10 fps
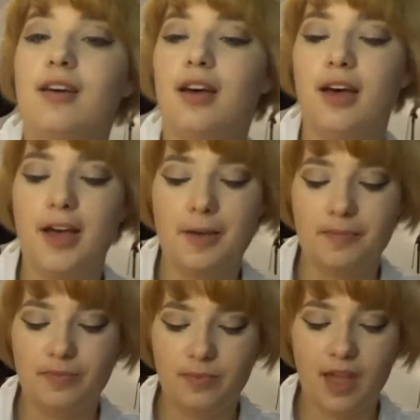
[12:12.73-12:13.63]
I
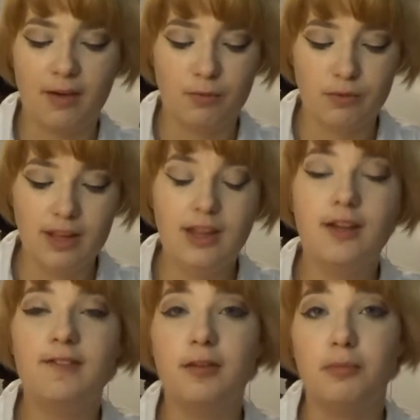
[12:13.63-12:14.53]
really
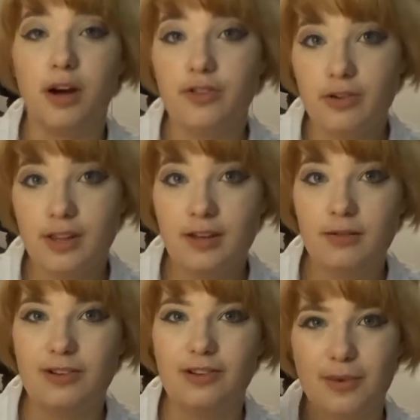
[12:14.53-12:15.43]
love the brush on this,
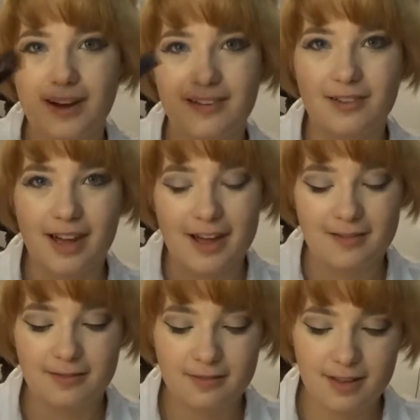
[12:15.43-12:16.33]
which is why I still
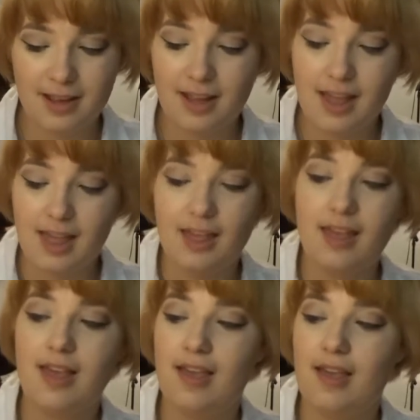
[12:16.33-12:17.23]
have
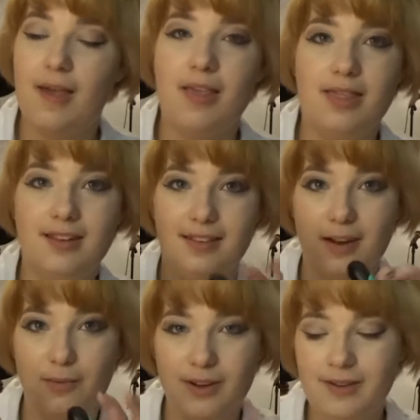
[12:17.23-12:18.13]
the
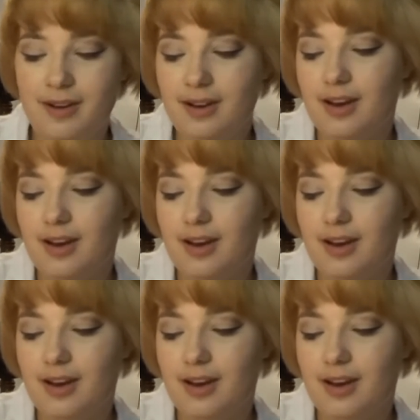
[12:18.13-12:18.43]
dead one.